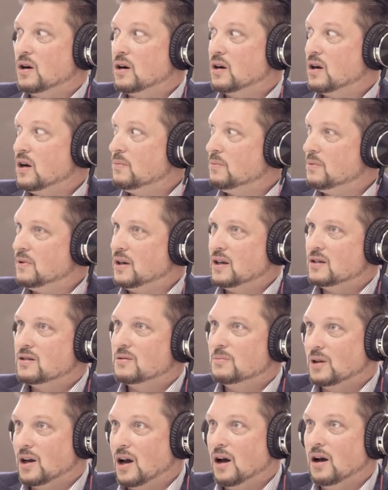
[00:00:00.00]
markup and get
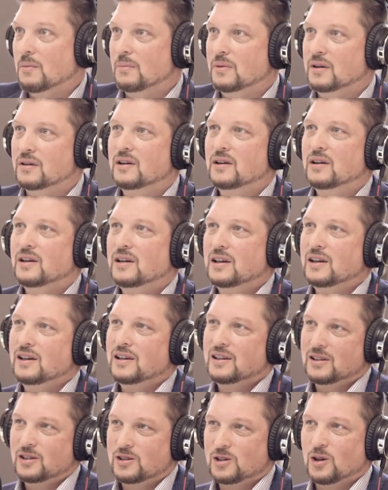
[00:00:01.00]
some gum. And yeah.
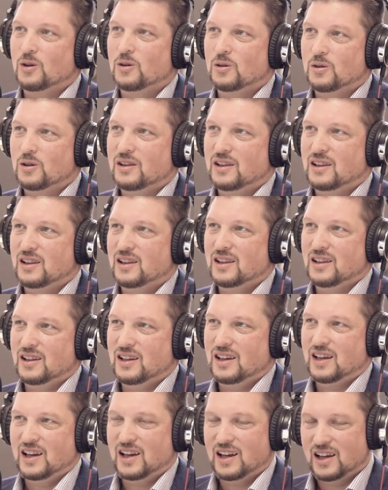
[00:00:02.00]
So the stuff that makes
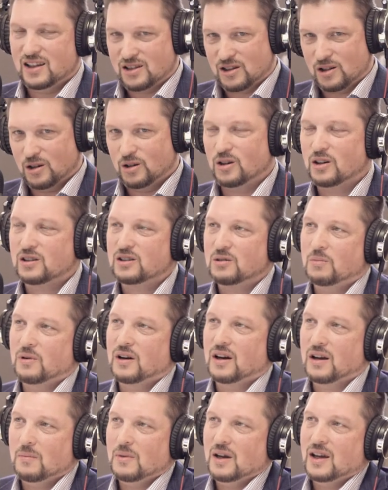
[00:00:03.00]
money. It's the hook to
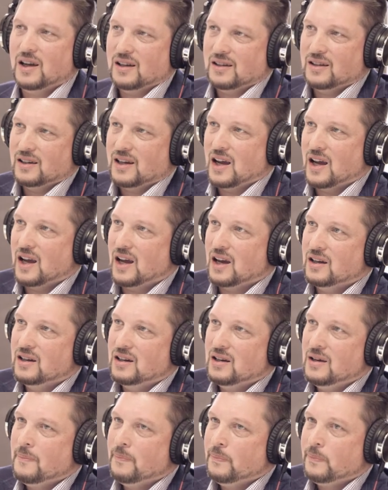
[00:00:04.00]
bring them in. Yeah. yeah.
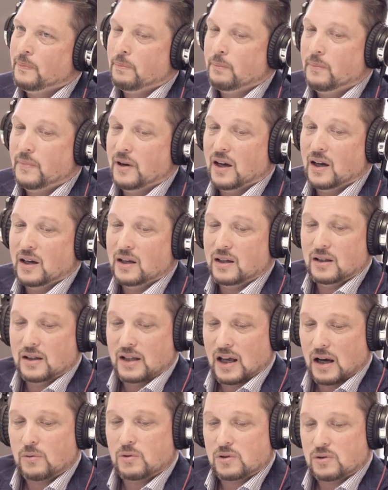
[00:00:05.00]
But
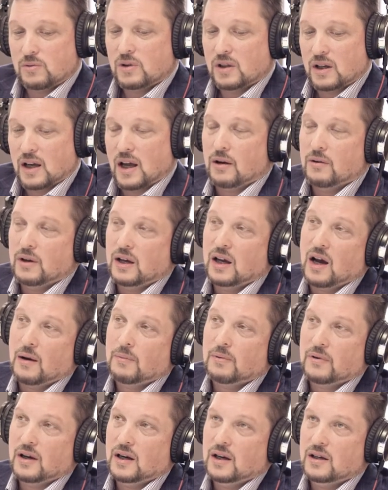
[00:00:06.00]
that was really how he
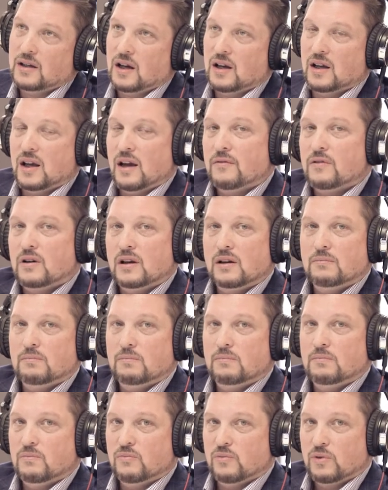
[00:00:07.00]
operated. Not every
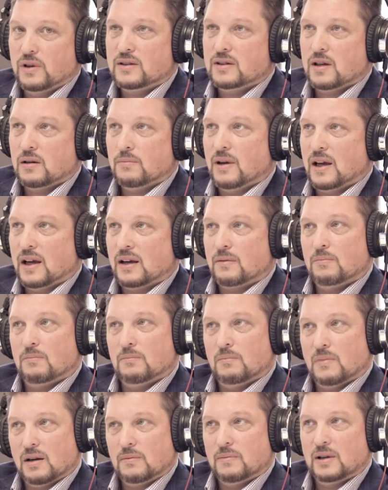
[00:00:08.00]
retail bank
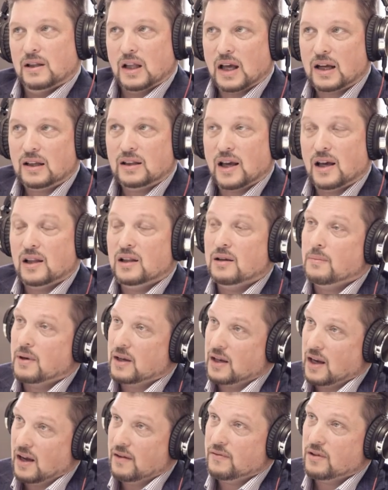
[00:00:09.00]
might be like that. They
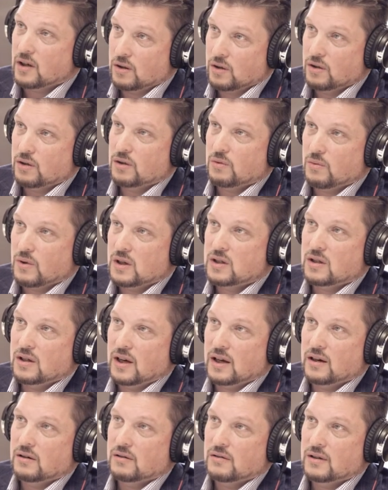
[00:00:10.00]
might have a good
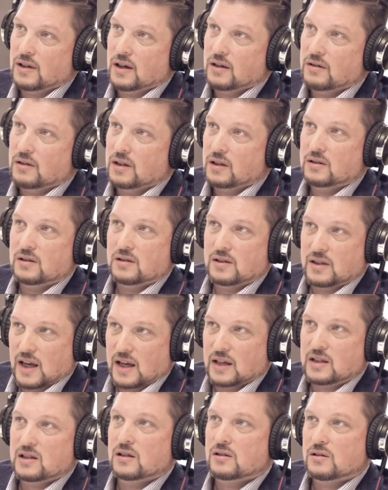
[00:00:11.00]
originator there that
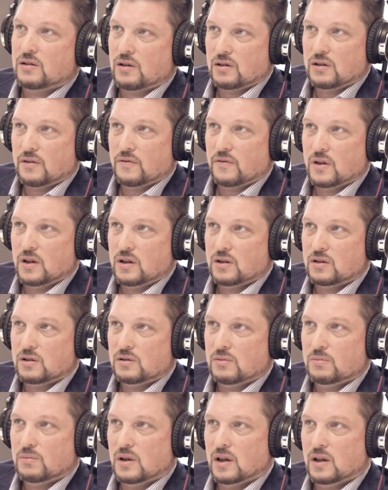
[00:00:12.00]
takes it start to
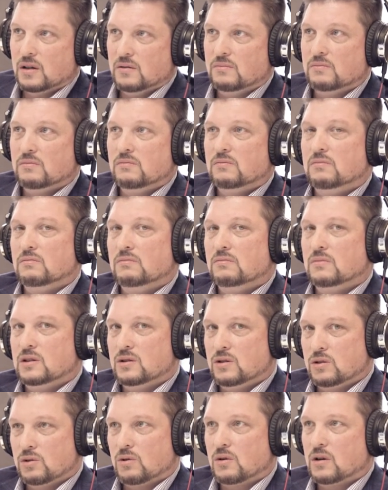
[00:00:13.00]
finish, but. Right
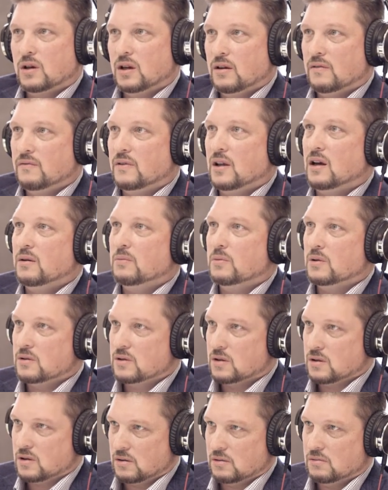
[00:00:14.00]
majority of them are
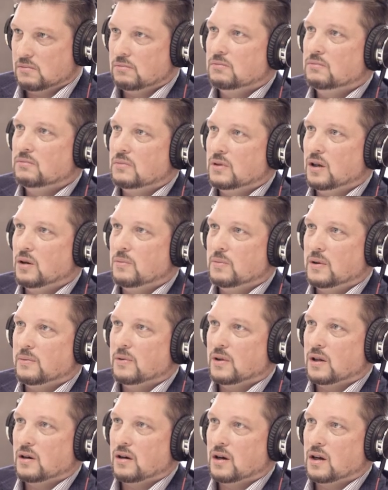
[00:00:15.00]
just you know
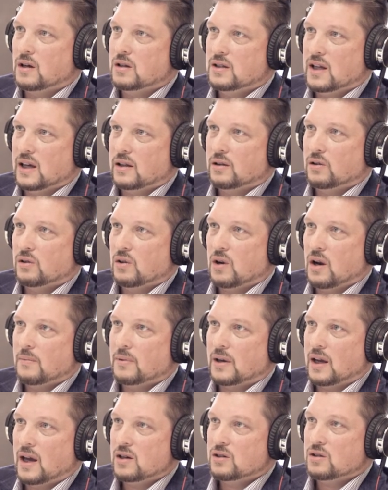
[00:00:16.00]
people that are going to take the loan
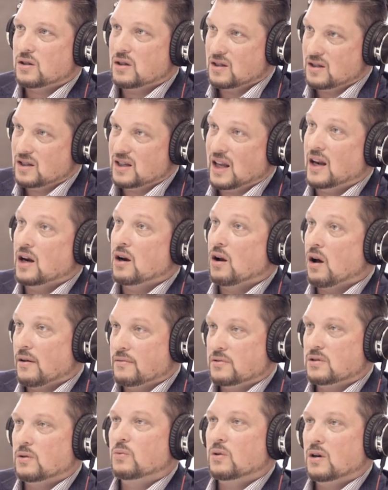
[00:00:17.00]
application and send it
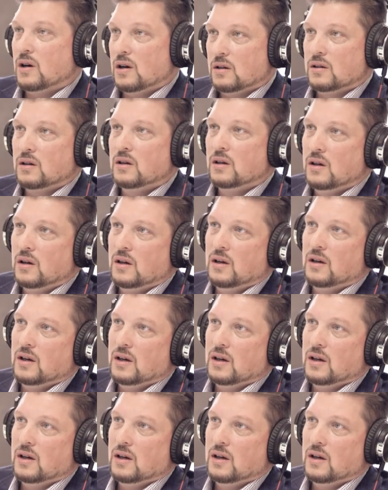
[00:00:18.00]
off somewhere else. Right.